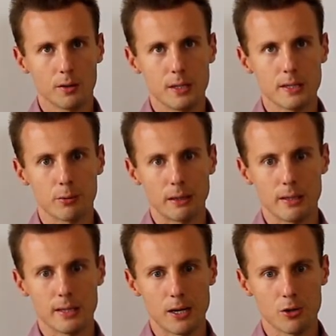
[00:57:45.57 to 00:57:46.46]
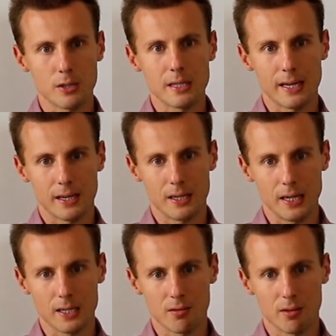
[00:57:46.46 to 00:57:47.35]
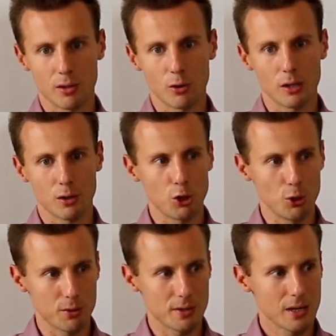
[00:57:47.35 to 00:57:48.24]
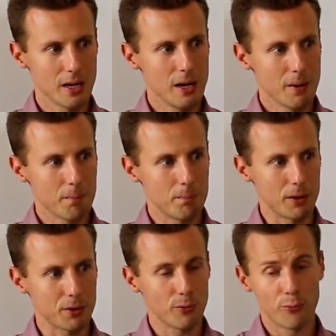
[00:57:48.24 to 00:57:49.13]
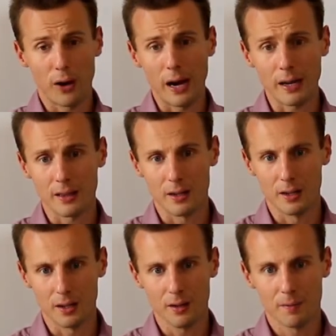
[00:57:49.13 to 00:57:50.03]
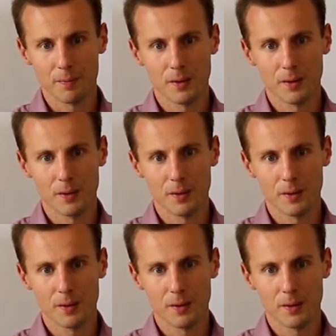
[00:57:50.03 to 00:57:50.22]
discretization techniques that you can use. But finally,